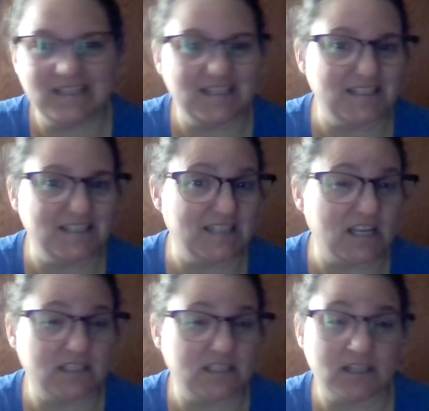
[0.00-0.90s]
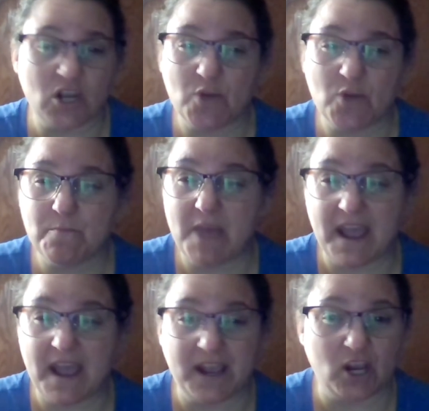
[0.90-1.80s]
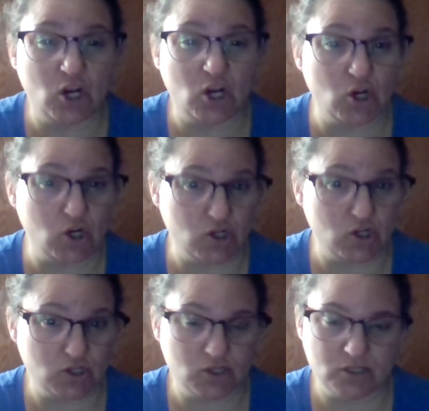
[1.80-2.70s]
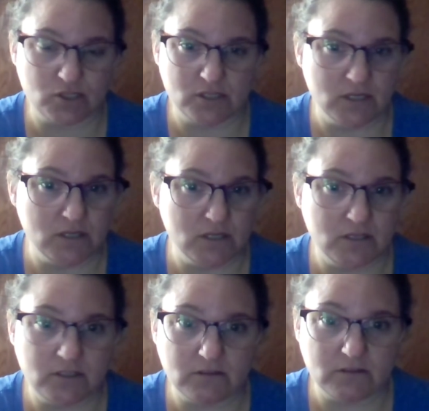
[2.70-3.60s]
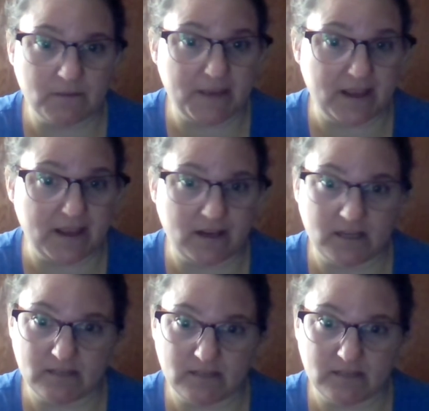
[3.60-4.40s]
It doesn't compare to the pain